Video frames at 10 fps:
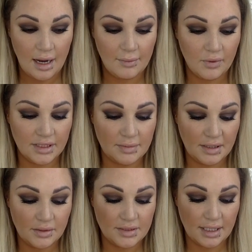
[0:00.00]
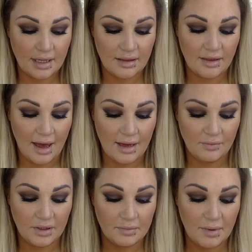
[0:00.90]
I'm going to be using that
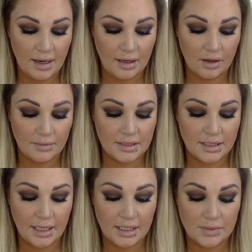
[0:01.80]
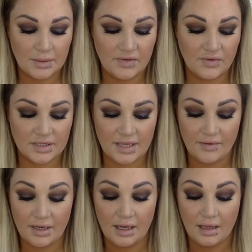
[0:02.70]
with my Urban Decay
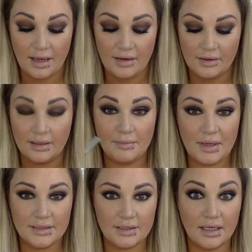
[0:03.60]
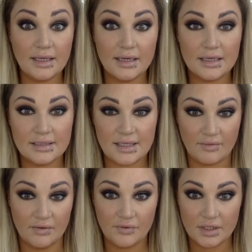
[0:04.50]
24/7 Glide On Lip Pencil in
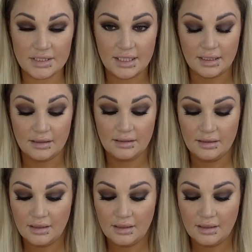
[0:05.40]
714.